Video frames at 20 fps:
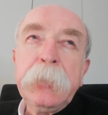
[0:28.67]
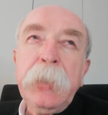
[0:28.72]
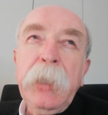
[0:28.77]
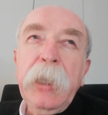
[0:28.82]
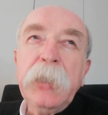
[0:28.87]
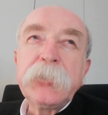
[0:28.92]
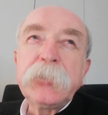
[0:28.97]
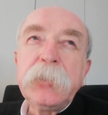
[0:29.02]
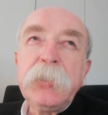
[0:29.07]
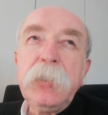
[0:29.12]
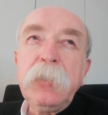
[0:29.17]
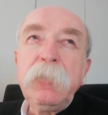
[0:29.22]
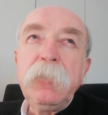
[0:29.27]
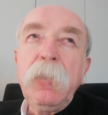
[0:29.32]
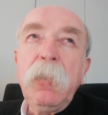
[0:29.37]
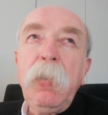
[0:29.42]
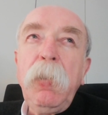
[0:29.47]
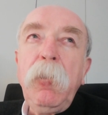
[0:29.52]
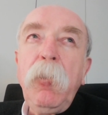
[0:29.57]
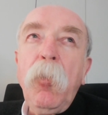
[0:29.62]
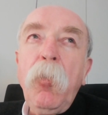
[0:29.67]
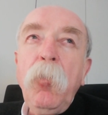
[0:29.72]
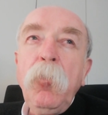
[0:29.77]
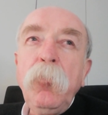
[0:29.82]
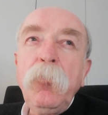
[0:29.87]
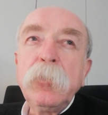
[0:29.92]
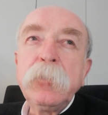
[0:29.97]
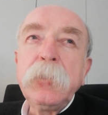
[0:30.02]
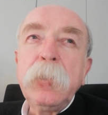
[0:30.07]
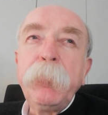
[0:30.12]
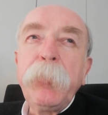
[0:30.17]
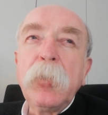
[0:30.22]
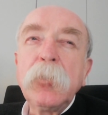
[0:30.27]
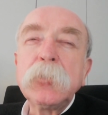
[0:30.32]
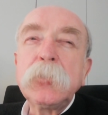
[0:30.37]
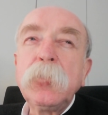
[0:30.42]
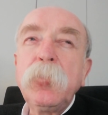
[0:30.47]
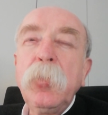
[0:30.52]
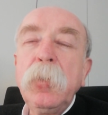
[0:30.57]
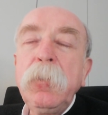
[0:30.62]
Actually, in the long run,
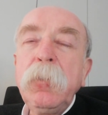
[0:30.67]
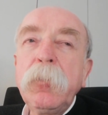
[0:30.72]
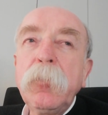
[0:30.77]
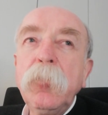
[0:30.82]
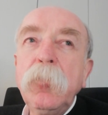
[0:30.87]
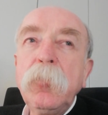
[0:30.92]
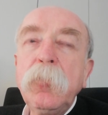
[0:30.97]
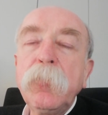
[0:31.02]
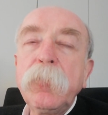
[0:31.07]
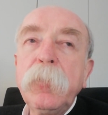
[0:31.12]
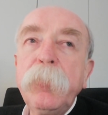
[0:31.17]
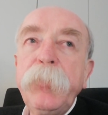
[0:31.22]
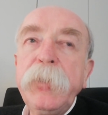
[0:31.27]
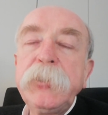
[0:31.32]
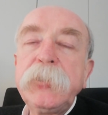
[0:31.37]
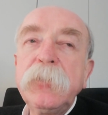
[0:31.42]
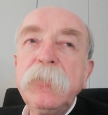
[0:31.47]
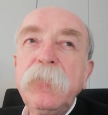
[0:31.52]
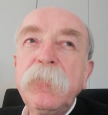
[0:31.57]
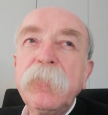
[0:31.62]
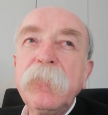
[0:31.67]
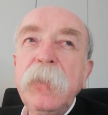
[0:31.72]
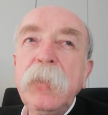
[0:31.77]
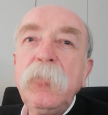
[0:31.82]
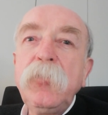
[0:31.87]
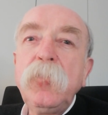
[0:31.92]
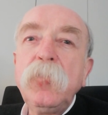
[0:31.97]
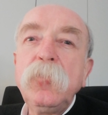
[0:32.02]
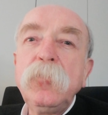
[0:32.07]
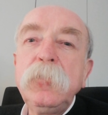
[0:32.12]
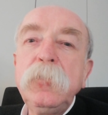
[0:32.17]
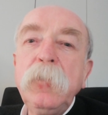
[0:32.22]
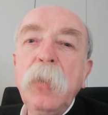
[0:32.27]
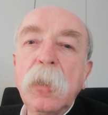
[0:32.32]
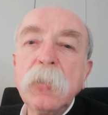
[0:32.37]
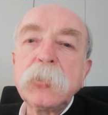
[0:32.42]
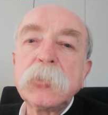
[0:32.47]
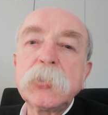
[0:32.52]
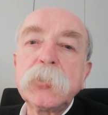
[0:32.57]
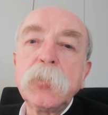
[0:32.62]
about one-third of the patients, they do
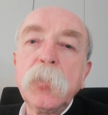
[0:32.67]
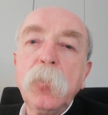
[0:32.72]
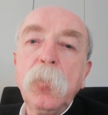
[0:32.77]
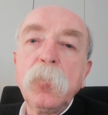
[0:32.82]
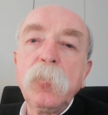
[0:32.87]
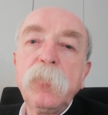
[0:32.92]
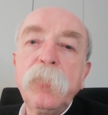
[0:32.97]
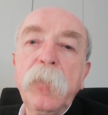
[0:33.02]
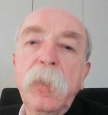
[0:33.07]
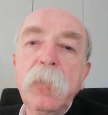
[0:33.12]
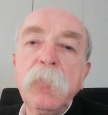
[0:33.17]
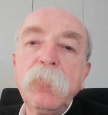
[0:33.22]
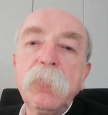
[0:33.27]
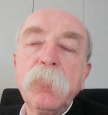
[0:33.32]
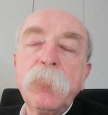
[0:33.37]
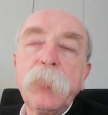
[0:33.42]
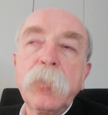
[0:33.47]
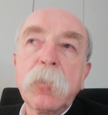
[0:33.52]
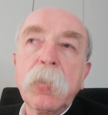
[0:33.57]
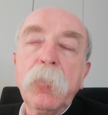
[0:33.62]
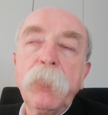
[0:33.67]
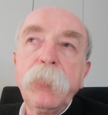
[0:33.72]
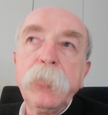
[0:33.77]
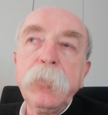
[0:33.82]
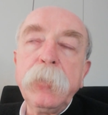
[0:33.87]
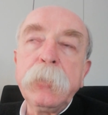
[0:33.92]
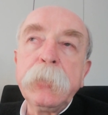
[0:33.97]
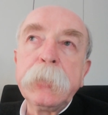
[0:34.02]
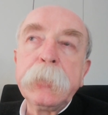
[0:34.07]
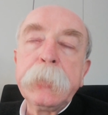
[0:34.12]
not show signs of recovery.